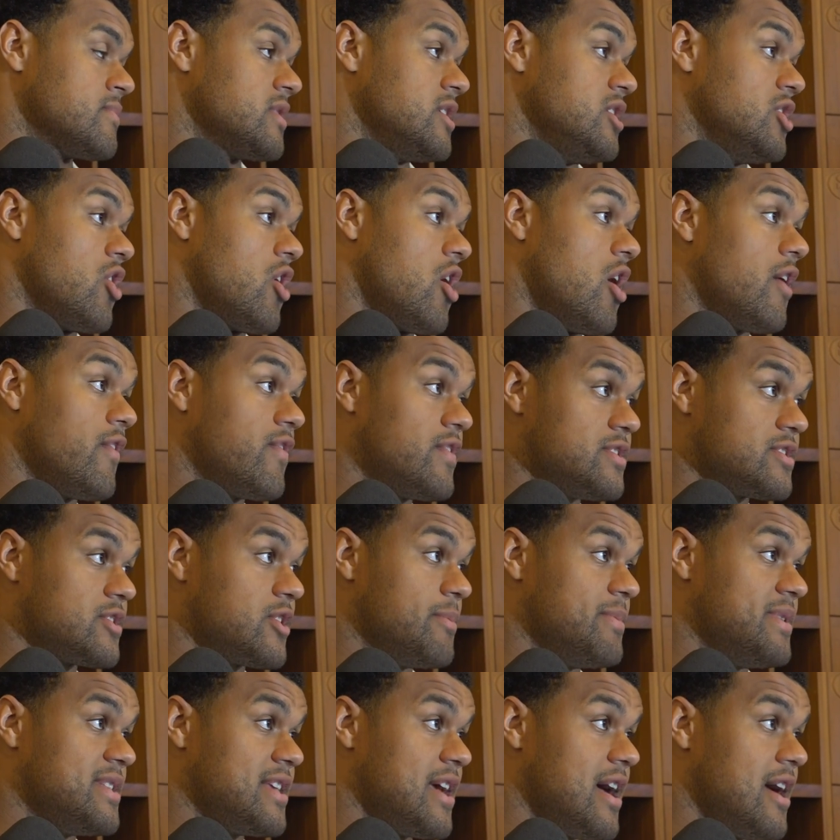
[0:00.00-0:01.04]
You know, our offense is
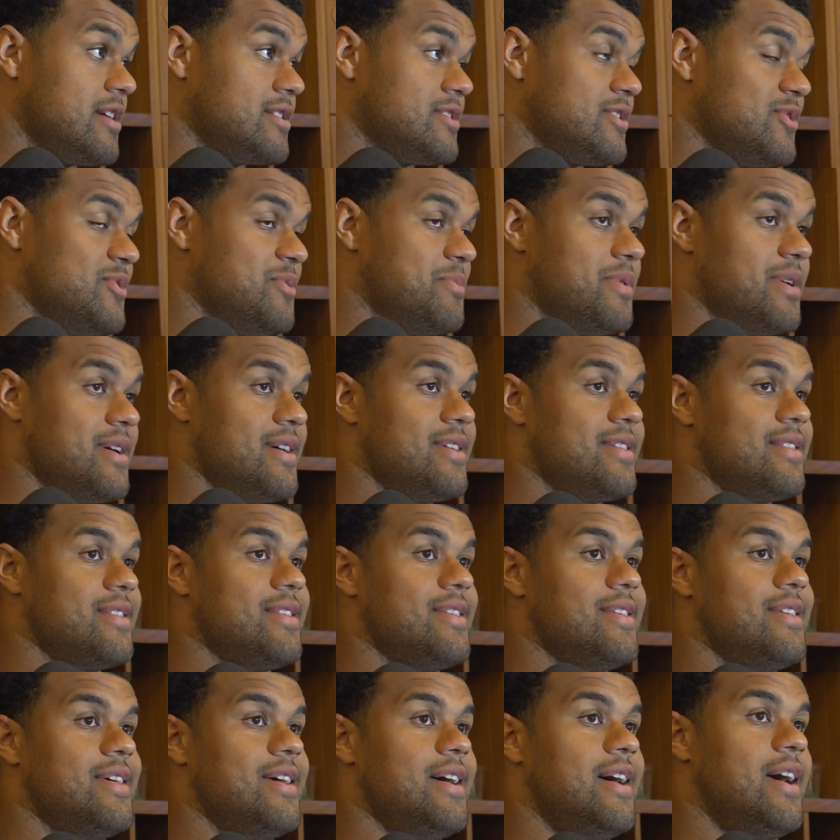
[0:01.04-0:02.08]
going to be tired too, but
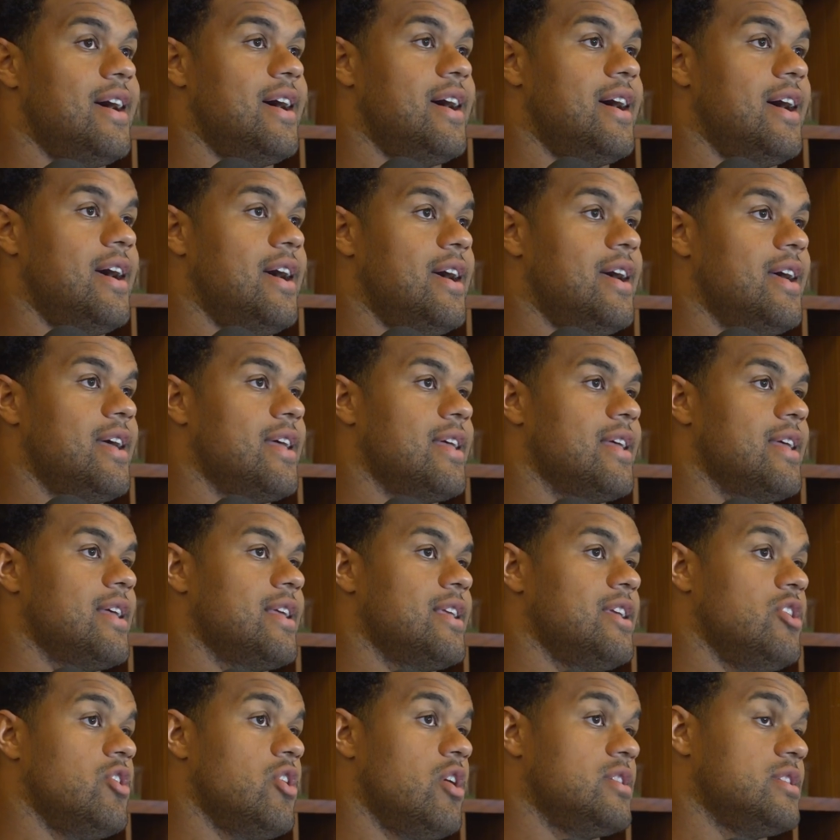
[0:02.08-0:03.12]
uh,
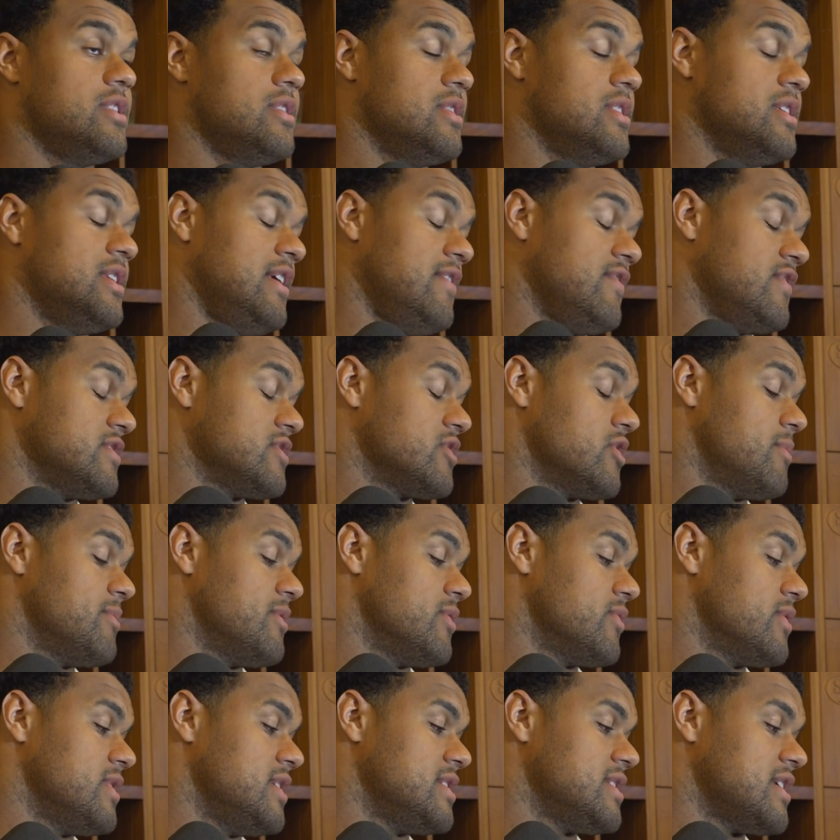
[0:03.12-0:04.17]
you know, our, the defense is going to
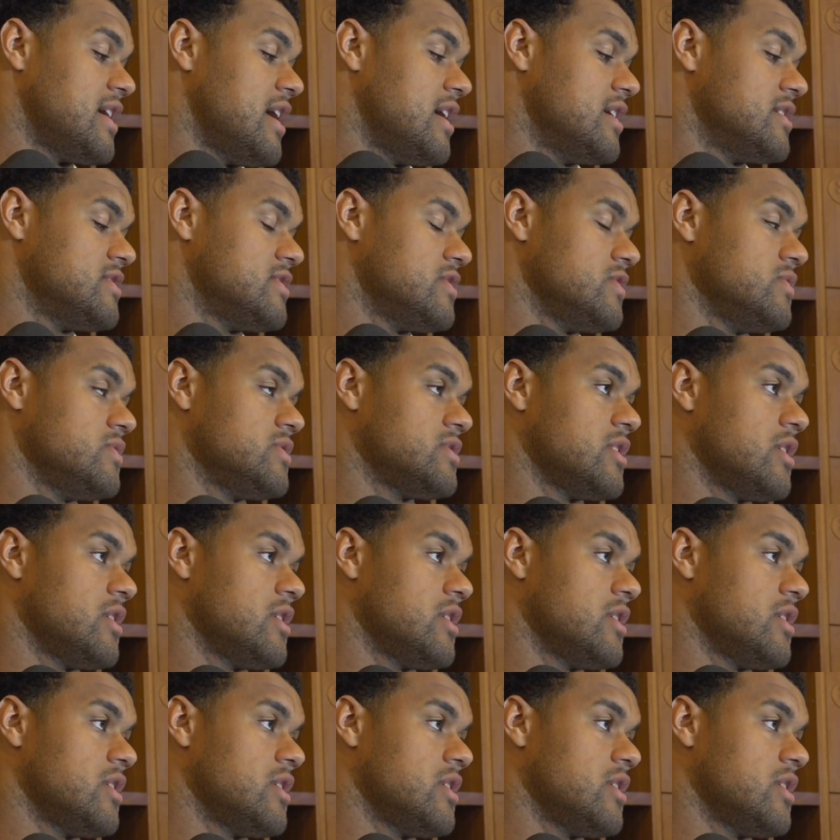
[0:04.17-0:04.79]
be really tired too.